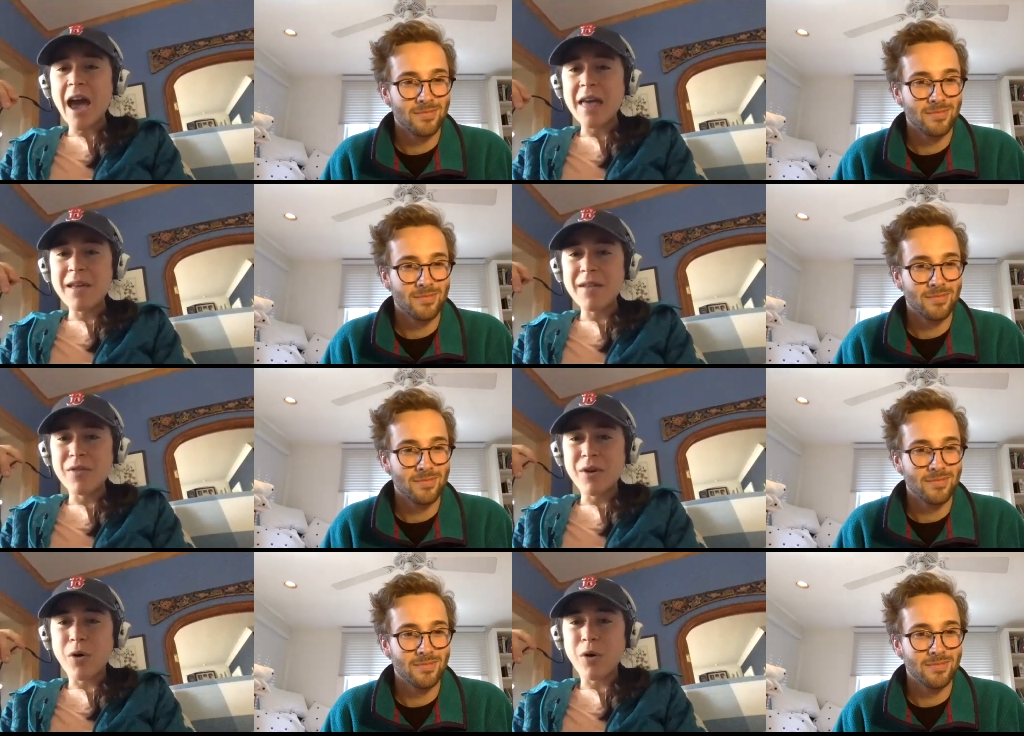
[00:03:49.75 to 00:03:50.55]
Speaker 1: and then
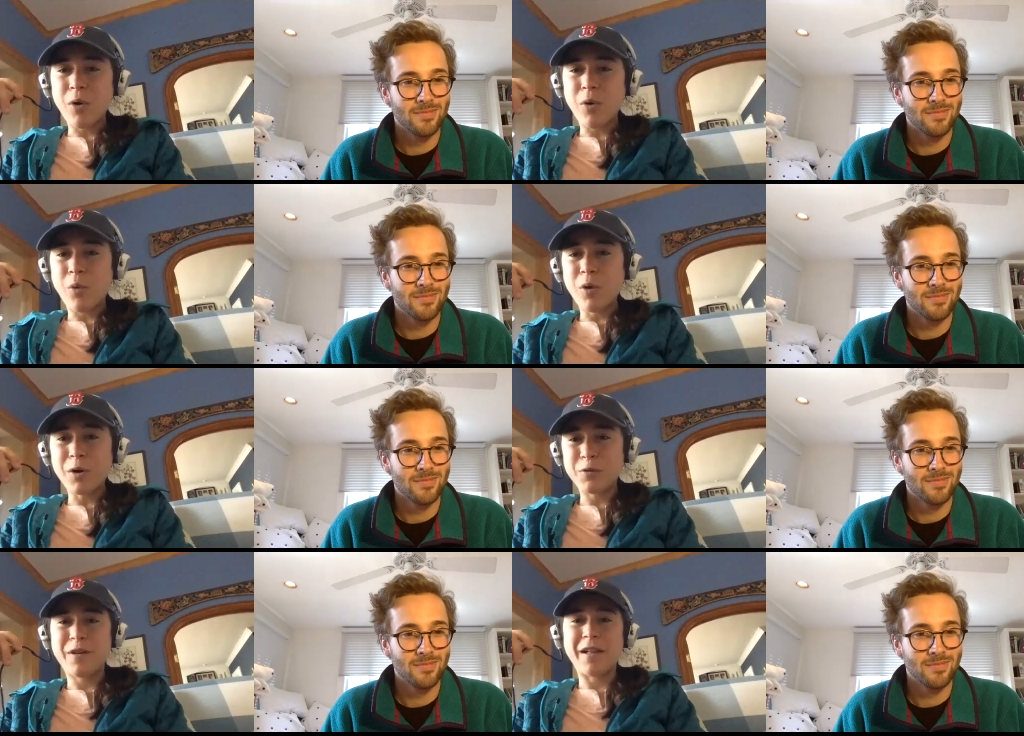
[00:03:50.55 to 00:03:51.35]
the whole
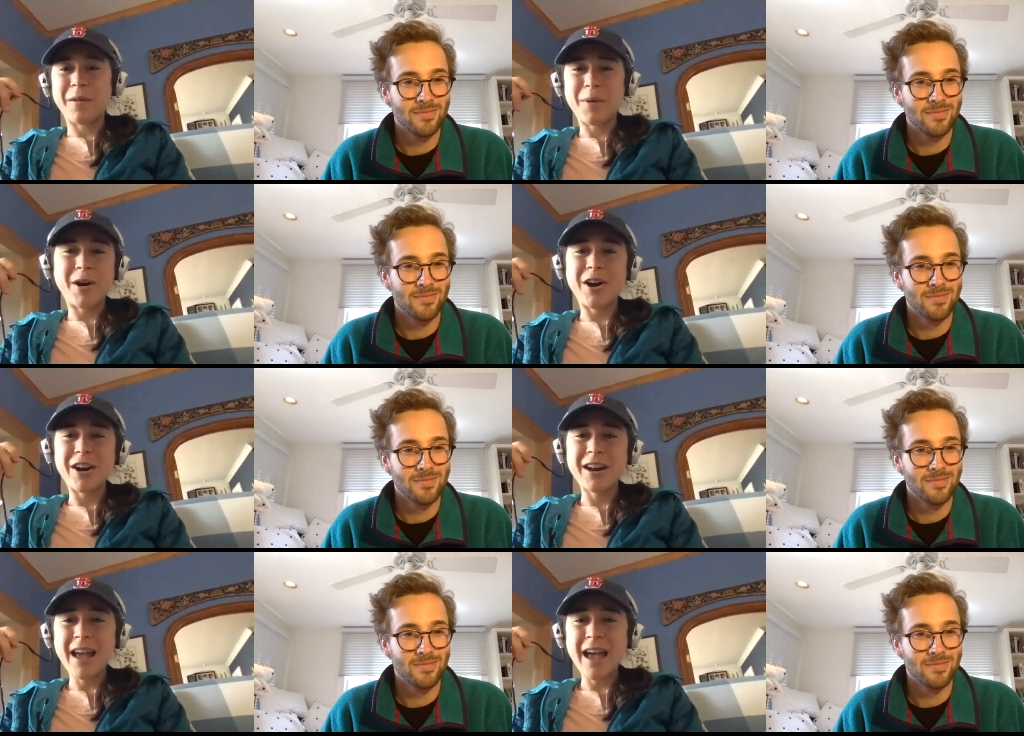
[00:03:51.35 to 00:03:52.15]
world fell
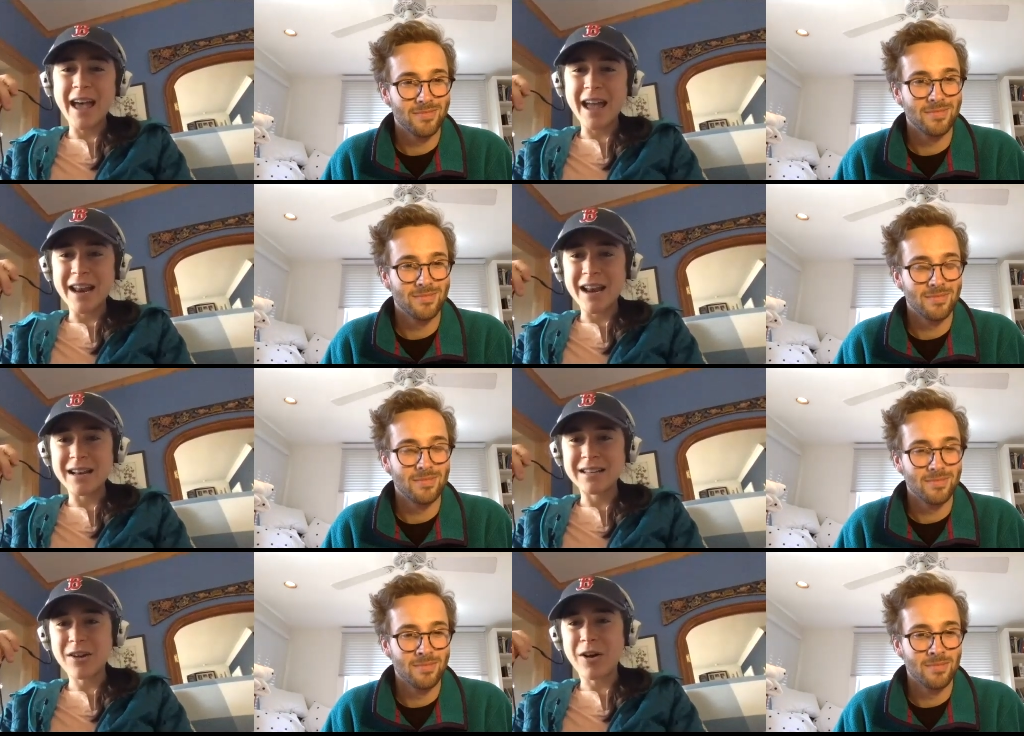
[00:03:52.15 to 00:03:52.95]
apart
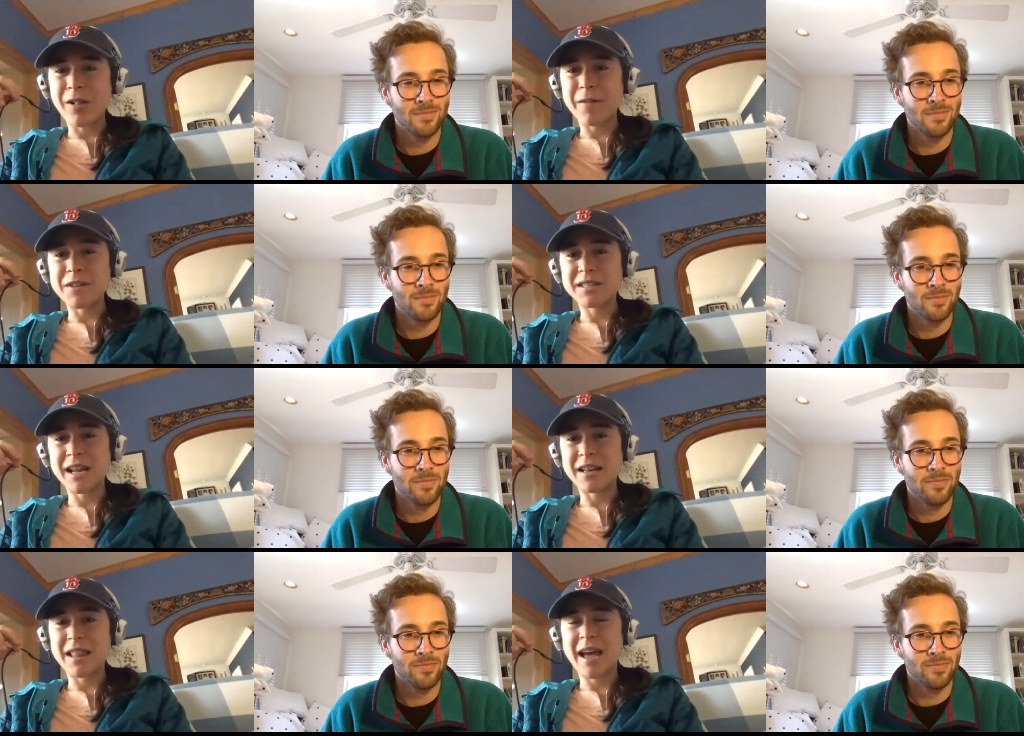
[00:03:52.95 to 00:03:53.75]
and all of a
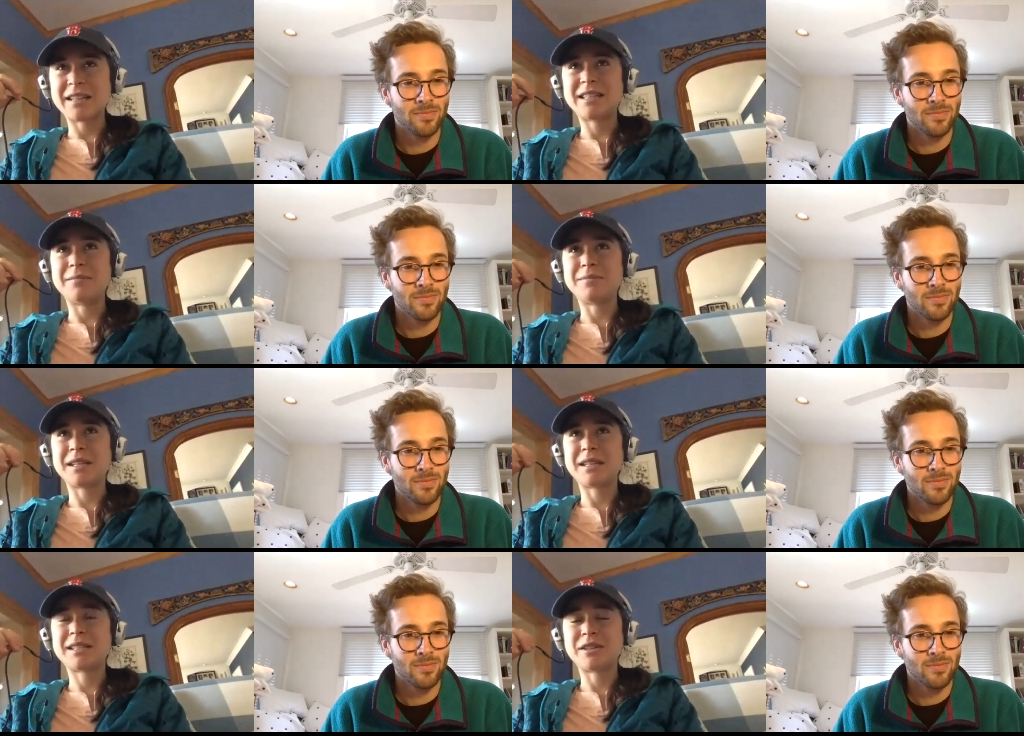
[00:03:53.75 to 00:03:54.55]
sudden that seems
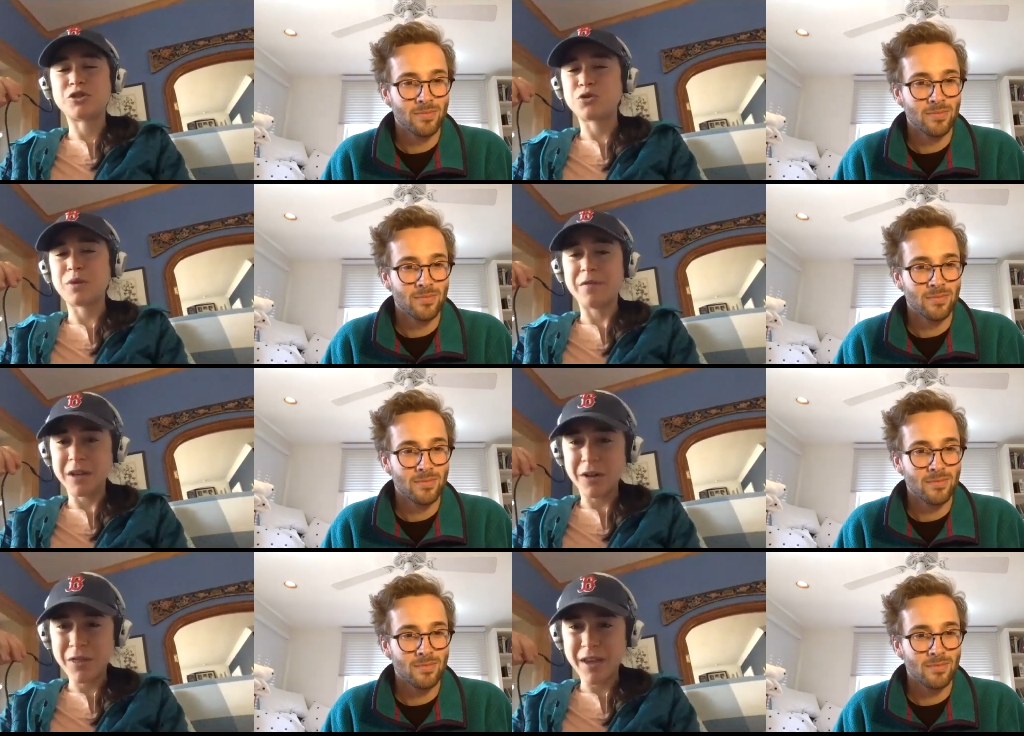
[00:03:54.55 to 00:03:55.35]
like such a
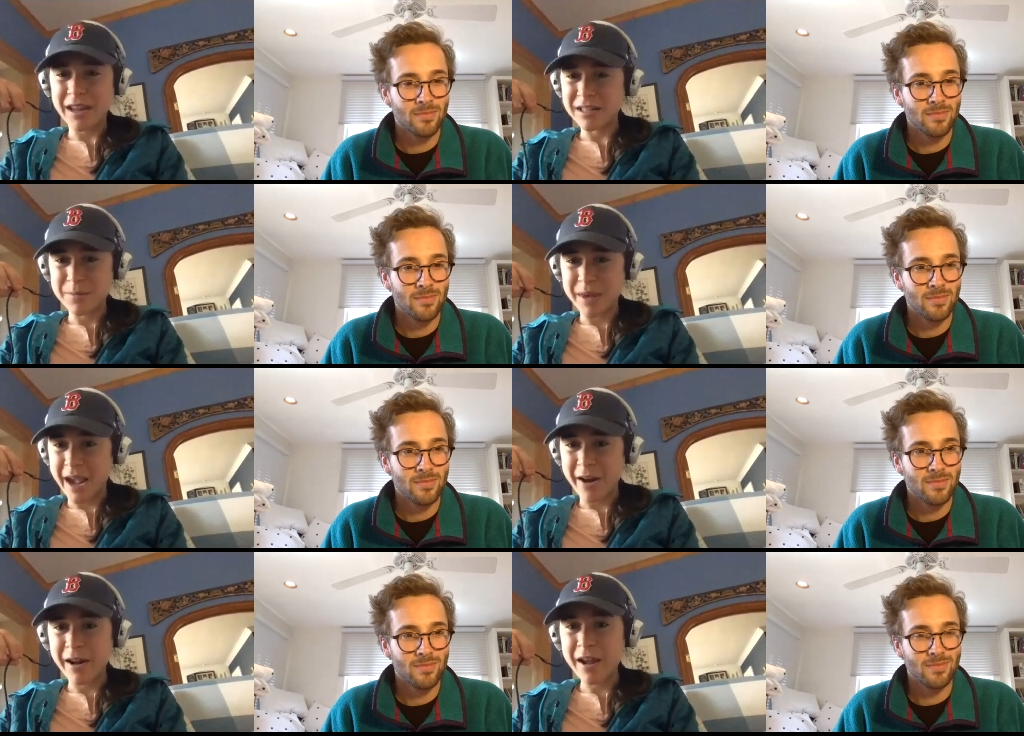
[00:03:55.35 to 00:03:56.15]
trivial thing to be
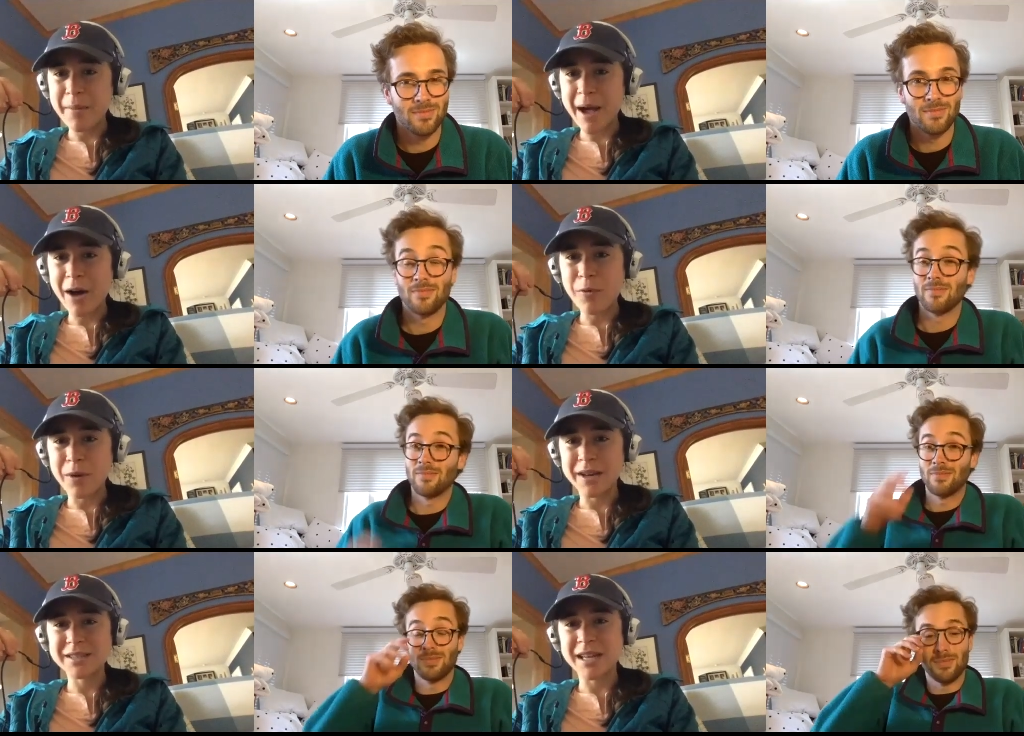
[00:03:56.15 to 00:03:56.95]
caring about
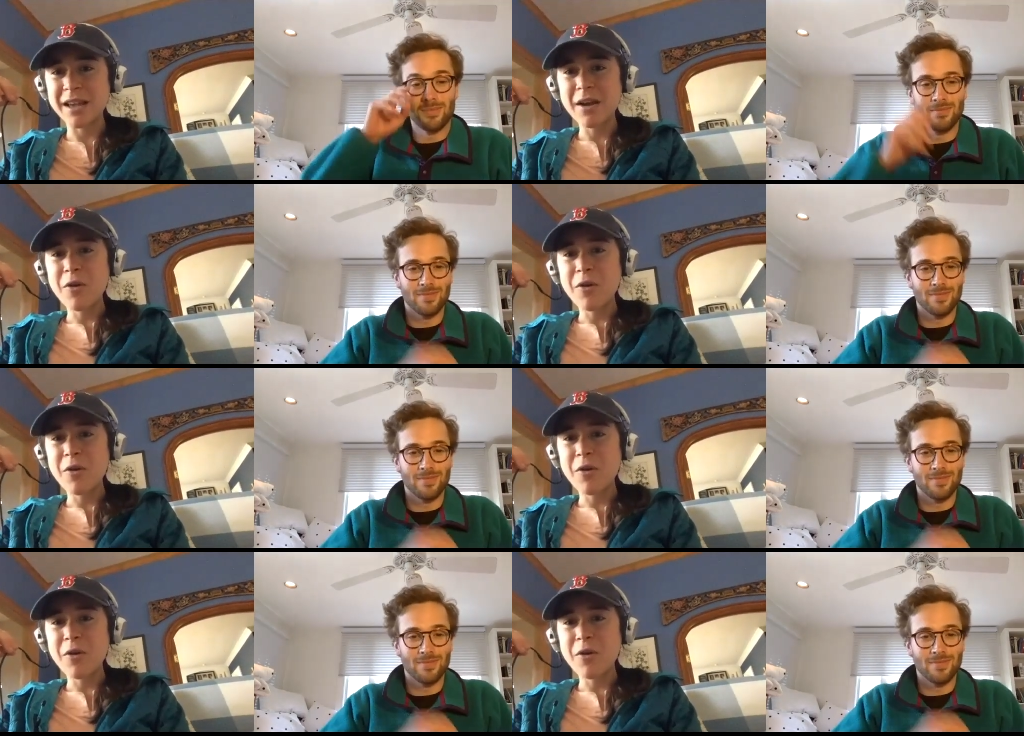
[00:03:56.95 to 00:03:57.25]
when it's like